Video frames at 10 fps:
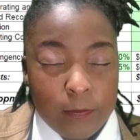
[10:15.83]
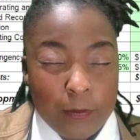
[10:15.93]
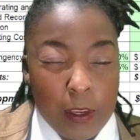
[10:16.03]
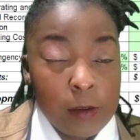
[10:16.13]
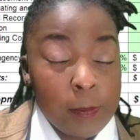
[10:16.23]

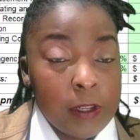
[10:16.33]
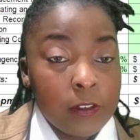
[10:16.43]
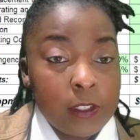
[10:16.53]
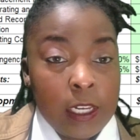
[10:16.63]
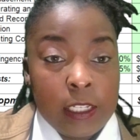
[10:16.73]
it depends on
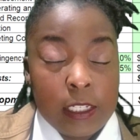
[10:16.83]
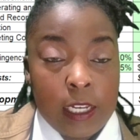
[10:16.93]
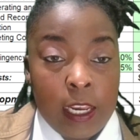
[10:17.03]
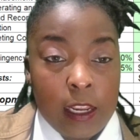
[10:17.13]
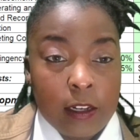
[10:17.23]
state to
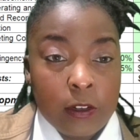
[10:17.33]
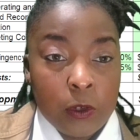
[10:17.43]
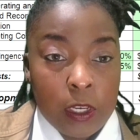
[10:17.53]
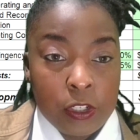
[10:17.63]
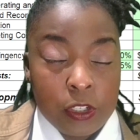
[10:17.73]
state and
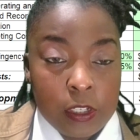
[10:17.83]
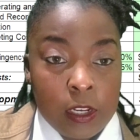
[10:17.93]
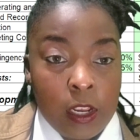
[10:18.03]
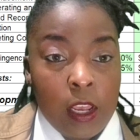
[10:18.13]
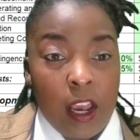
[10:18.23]
location.
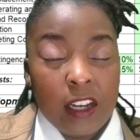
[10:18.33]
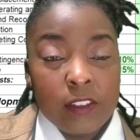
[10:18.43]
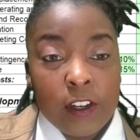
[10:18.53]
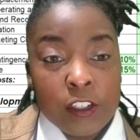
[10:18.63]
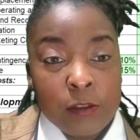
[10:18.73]
As
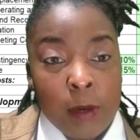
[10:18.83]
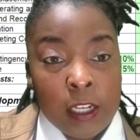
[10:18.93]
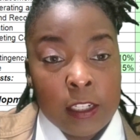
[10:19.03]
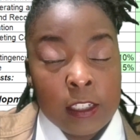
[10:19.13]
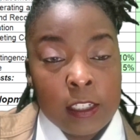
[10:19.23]
far as
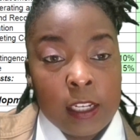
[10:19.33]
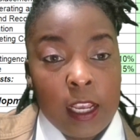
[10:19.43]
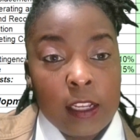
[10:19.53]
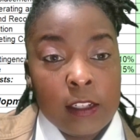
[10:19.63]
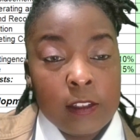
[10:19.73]
Maryland
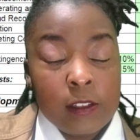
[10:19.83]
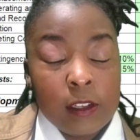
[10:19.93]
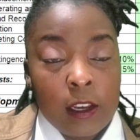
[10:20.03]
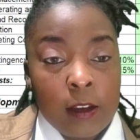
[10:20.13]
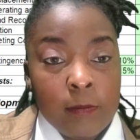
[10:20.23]
is
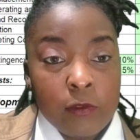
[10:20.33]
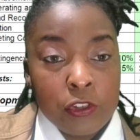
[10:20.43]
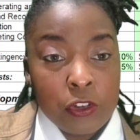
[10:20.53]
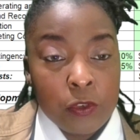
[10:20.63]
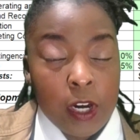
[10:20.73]
for
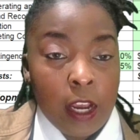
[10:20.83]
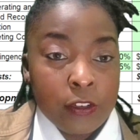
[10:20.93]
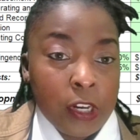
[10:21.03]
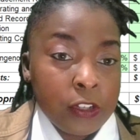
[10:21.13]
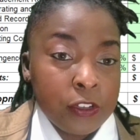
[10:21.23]
general
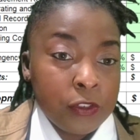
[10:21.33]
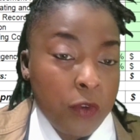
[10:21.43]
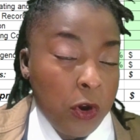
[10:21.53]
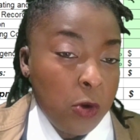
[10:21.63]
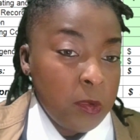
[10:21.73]
contractors
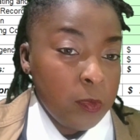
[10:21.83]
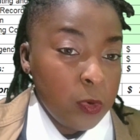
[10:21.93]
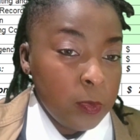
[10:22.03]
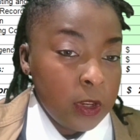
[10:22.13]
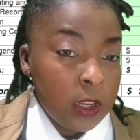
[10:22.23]
for home
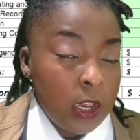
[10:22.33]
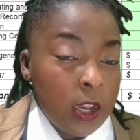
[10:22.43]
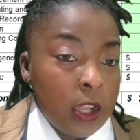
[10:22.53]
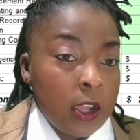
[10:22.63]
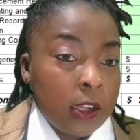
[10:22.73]
improvement,
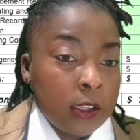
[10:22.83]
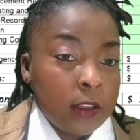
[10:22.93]
uh,